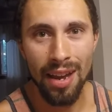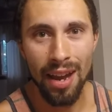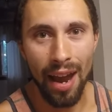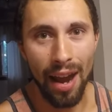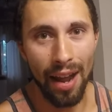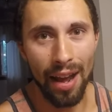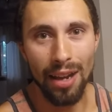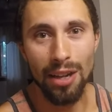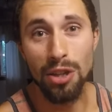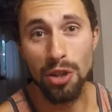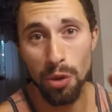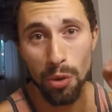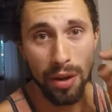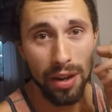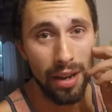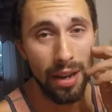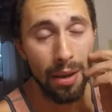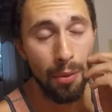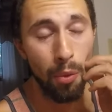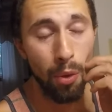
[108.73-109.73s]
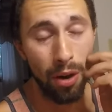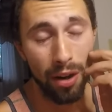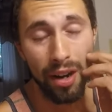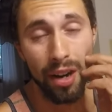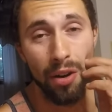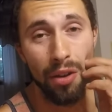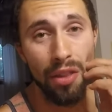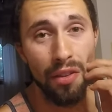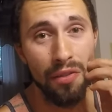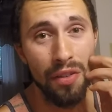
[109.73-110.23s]
And I enjoy
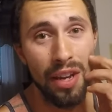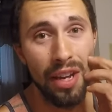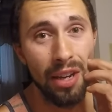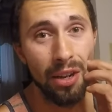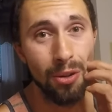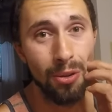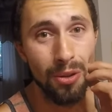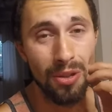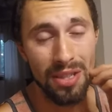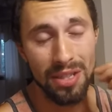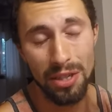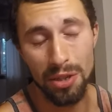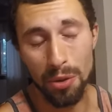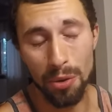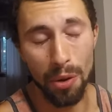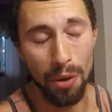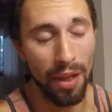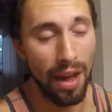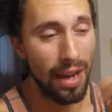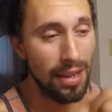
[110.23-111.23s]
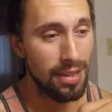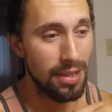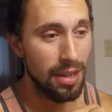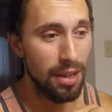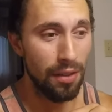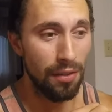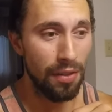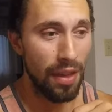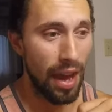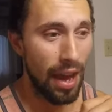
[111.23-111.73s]
working on the vehicles and doing all that
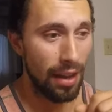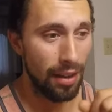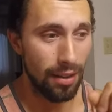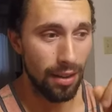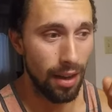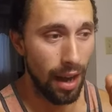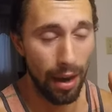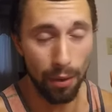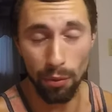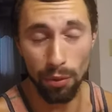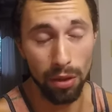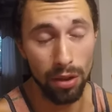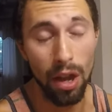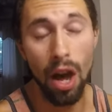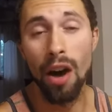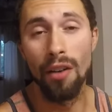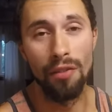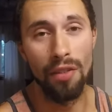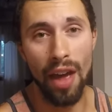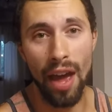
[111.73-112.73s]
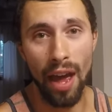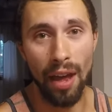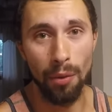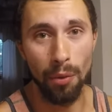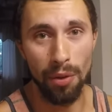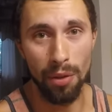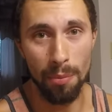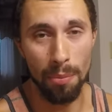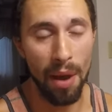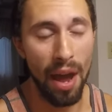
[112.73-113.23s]
stuff. That I love that
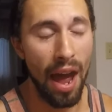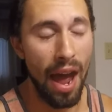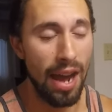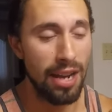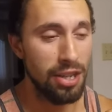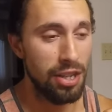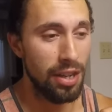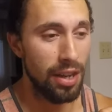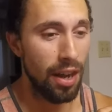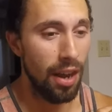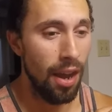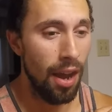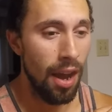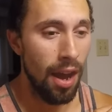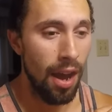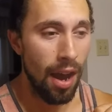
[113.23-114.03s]
with a passion.